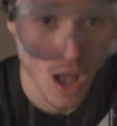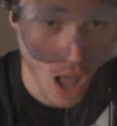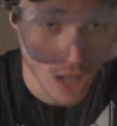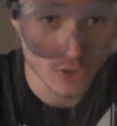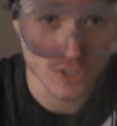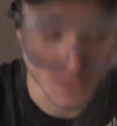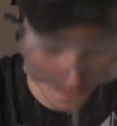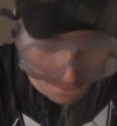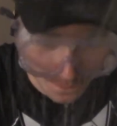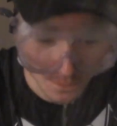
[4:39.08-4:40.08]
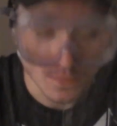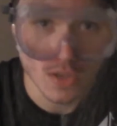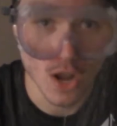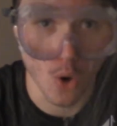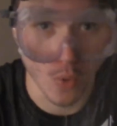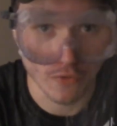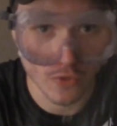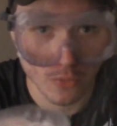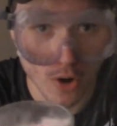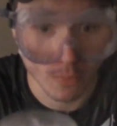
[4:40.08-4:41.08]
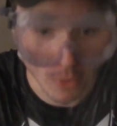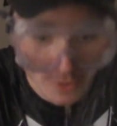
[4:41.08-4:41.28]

I'll just you know one for the road, boys.